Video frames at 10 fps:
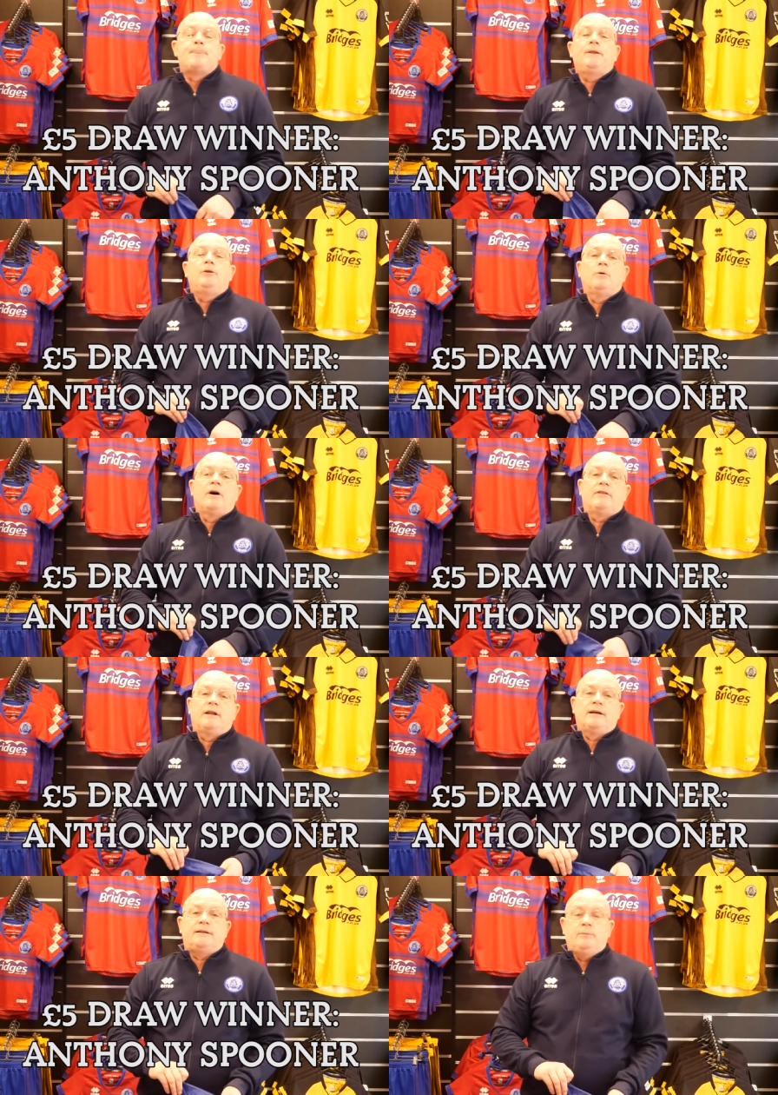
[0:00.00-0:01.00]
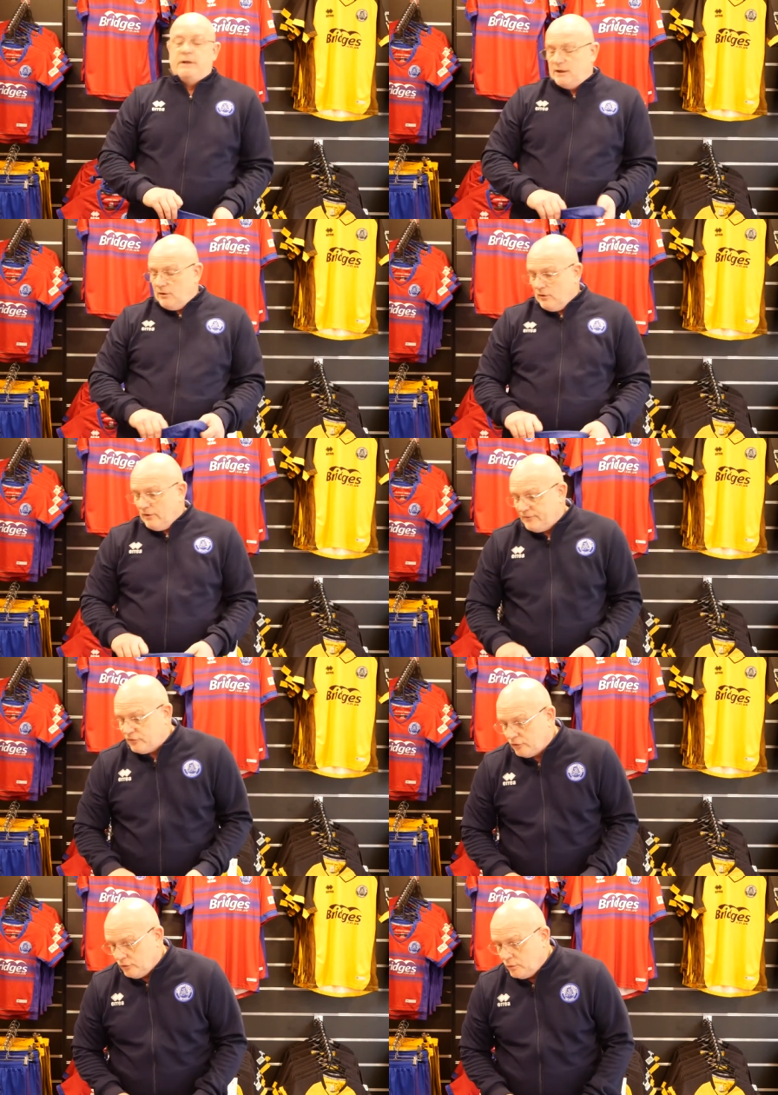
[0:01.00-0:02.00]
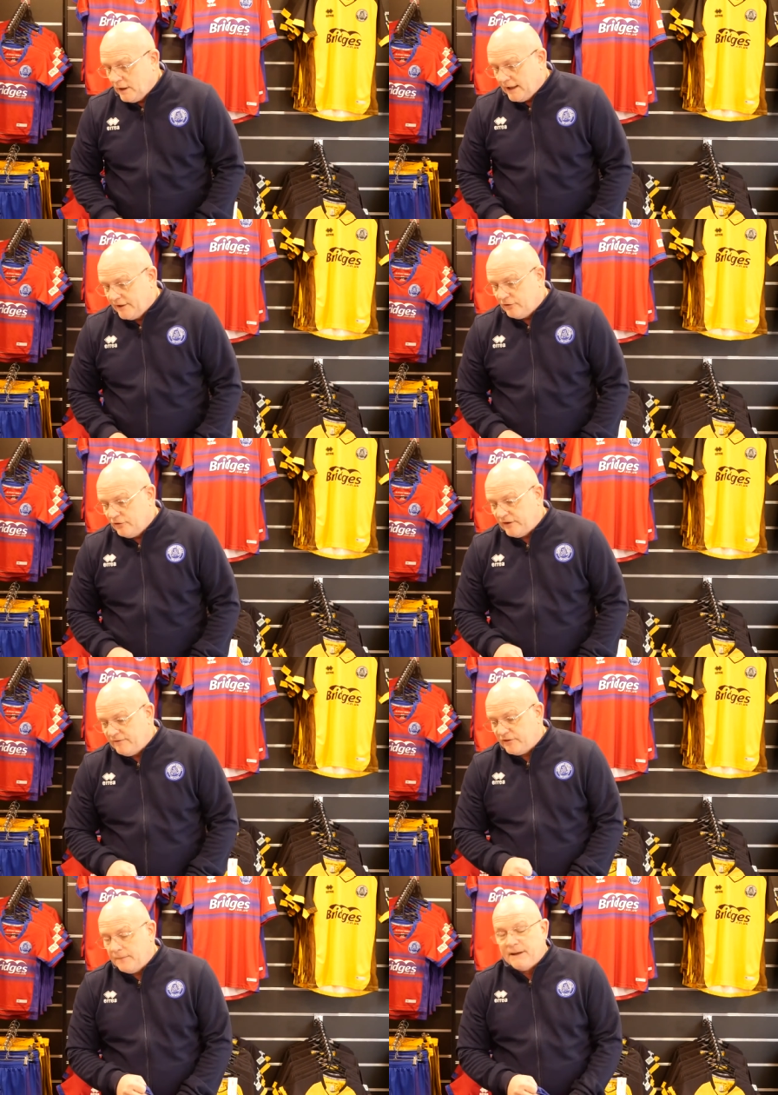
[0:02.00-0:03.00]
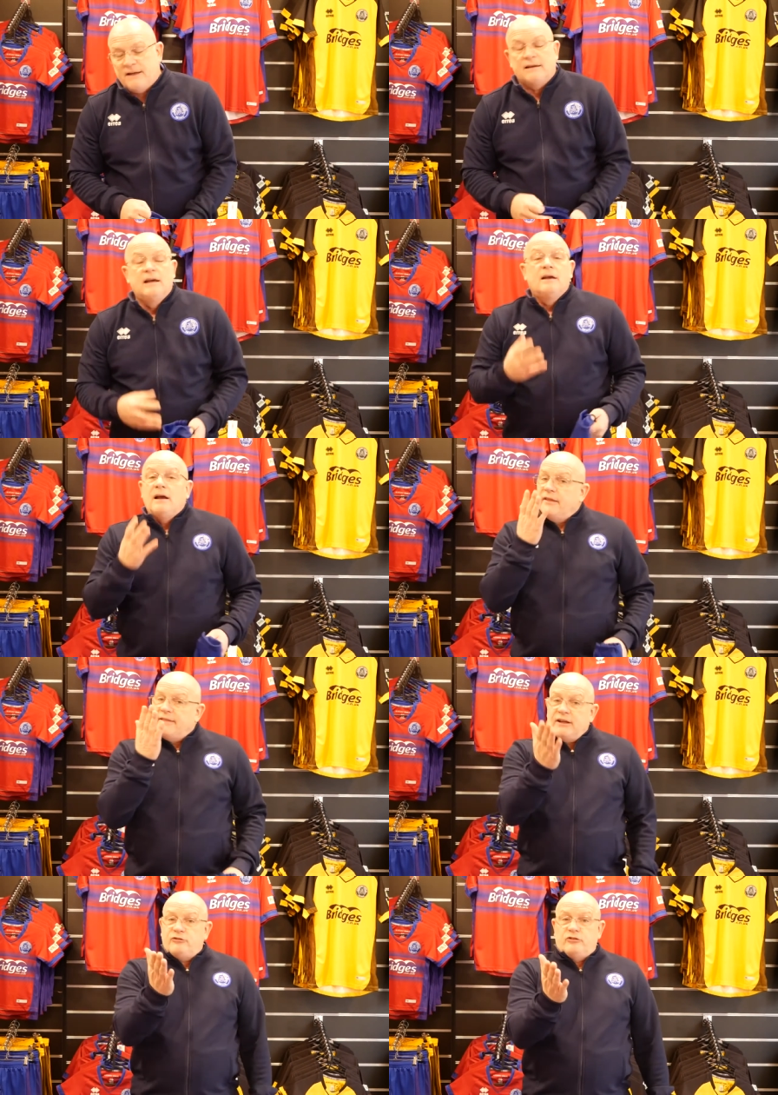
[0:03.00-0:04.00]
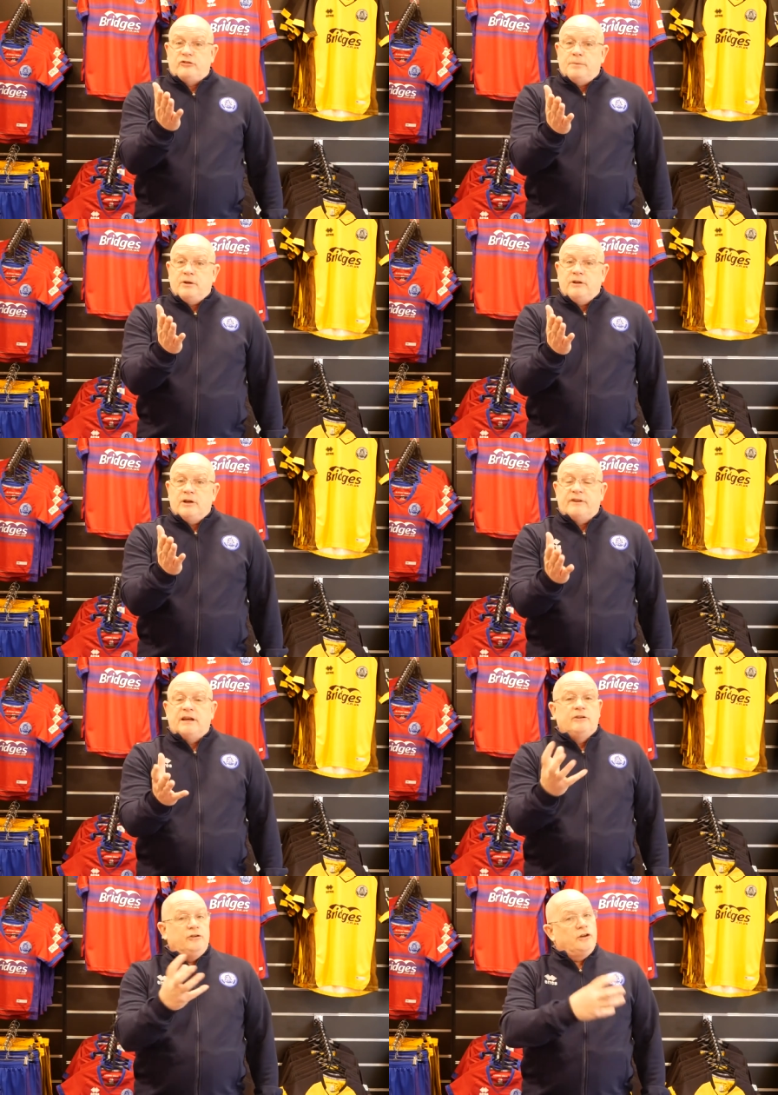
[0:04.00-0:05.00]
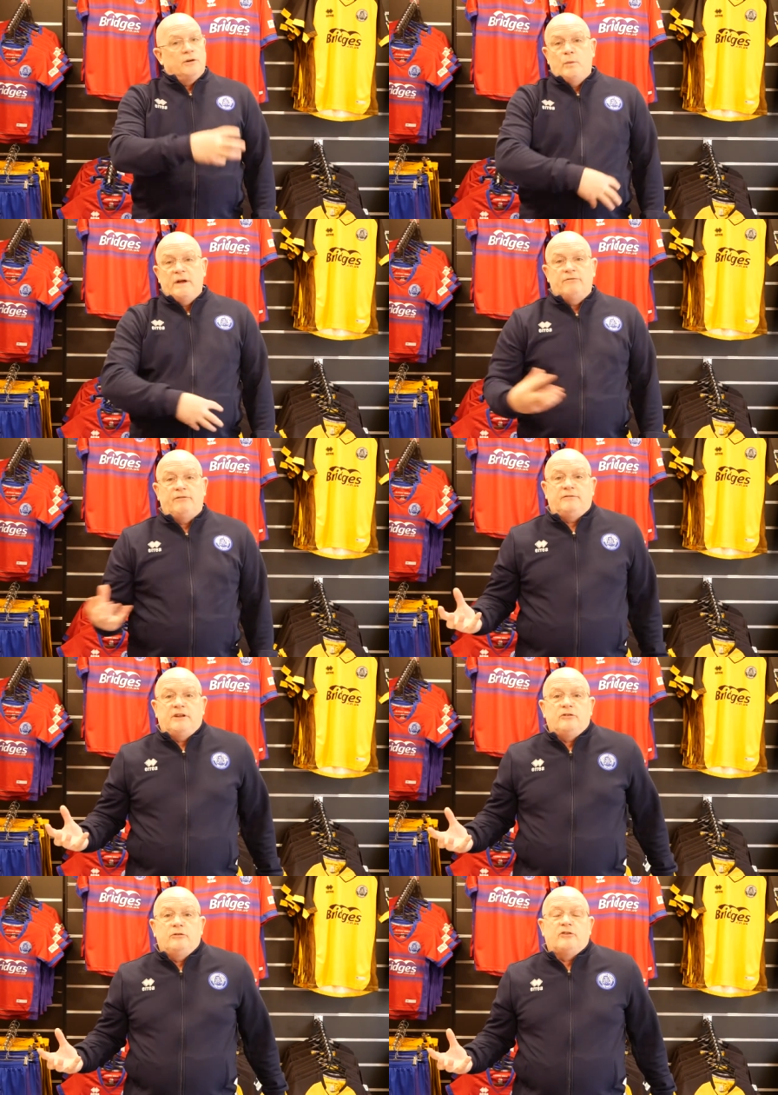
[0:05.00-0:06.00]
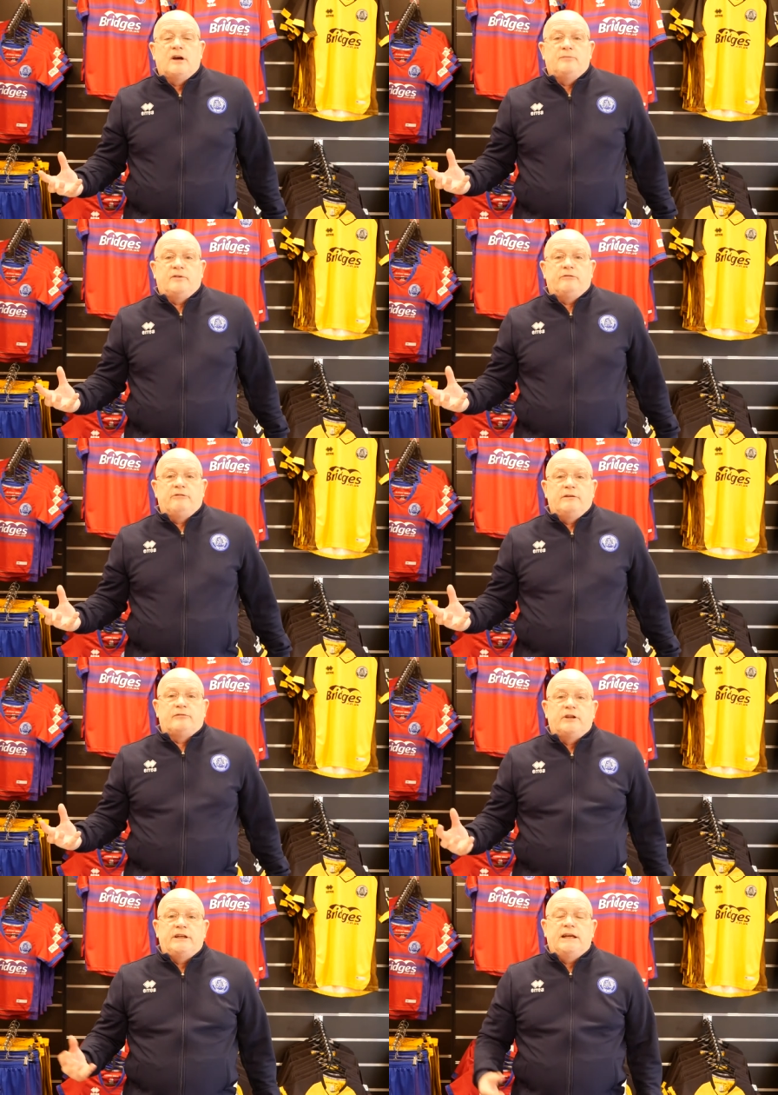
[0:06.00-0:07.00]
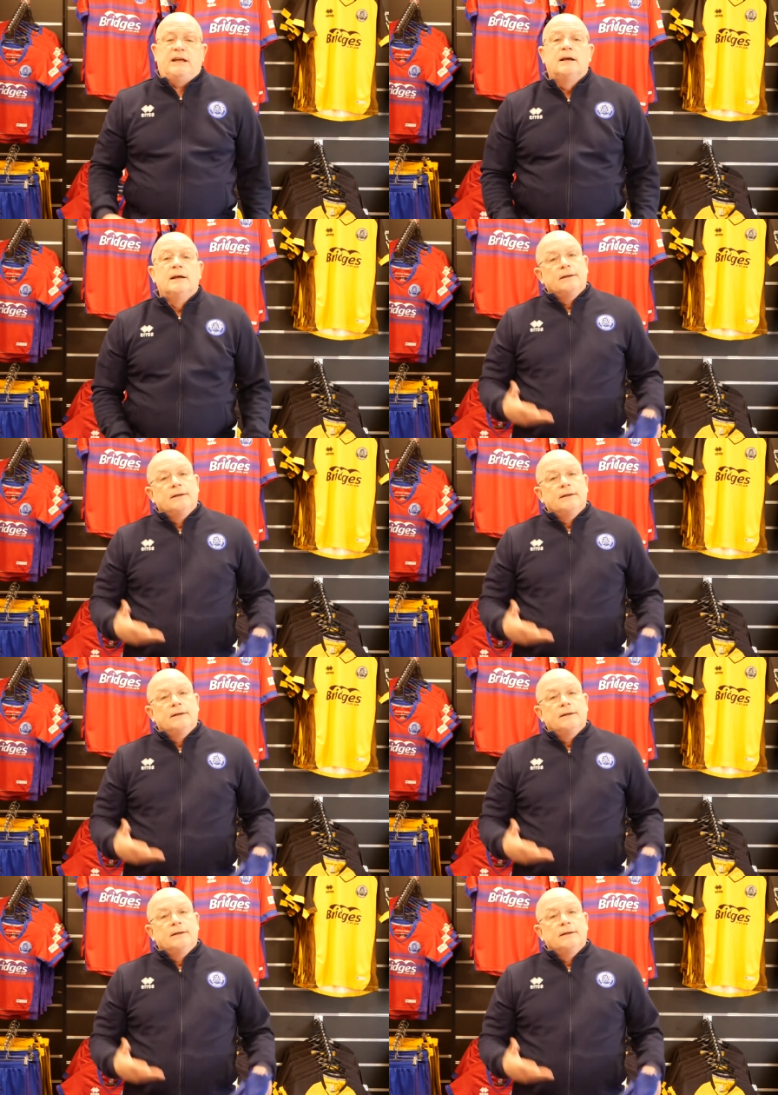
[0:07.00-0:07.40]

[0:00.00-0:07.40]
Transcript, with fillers: You are the lucky winner of £270. And that's just the beauty of it. You can win 52 times if you're in it for a year.